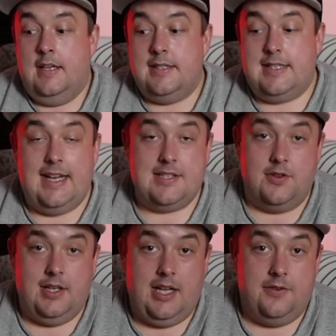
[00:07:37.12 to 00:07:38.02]
Diaz on
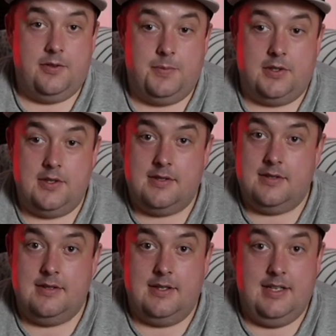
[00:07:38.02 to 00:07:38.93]
the left
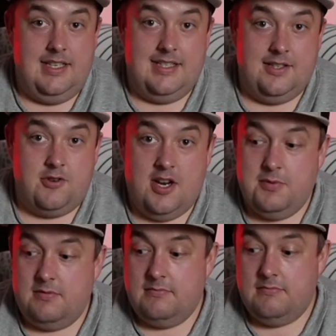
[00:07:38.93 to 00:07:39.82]
because he's
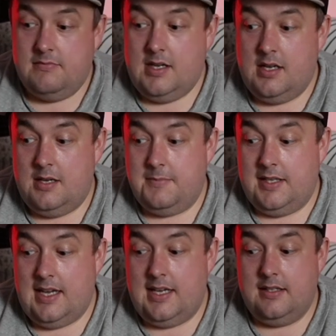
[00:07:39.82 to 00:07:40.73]
incredible. Um,
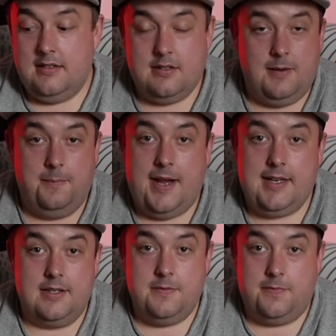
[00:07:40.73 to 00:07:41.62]
again, come back
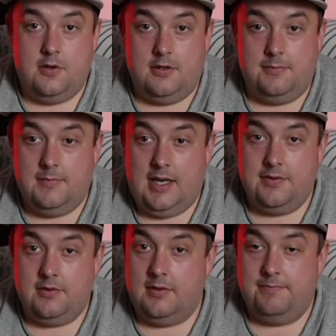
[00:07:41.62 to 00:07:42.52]
into form
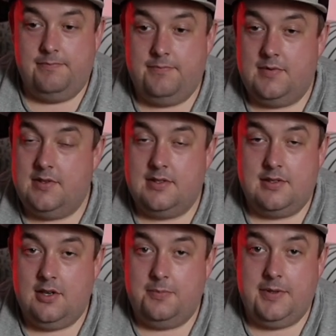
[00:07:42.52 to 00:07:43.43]
after a
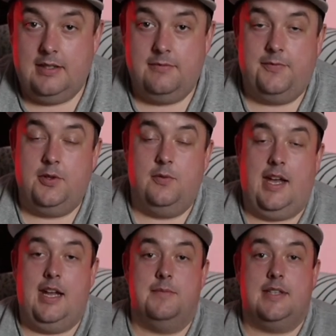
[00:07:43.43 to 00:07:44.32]
sloppy few
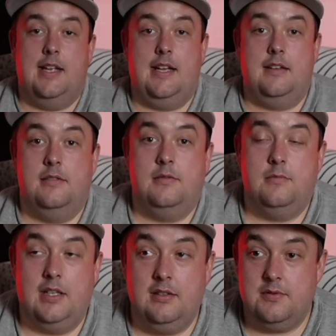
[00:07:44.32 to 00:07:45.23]
games there
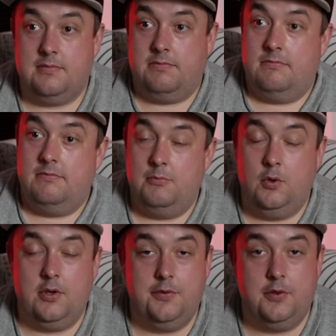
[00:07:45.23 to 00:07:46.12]
well, it was
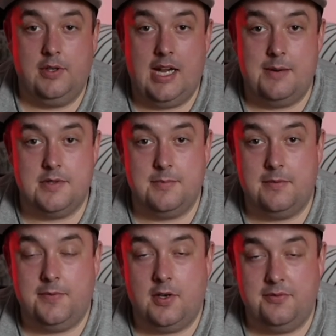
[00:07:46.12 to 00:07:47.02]
more than a few games,
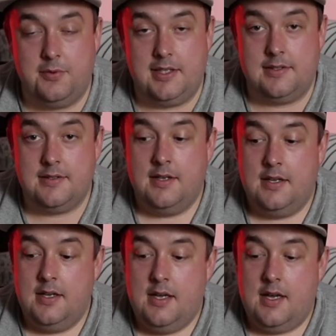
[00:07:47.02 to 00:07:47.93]
about five weeks,
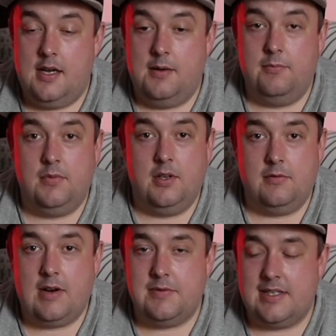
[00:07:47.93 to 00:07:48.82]
um, like
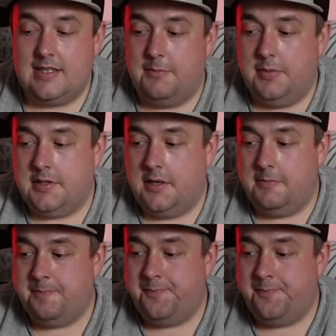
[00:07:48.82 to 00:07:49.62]
around December time.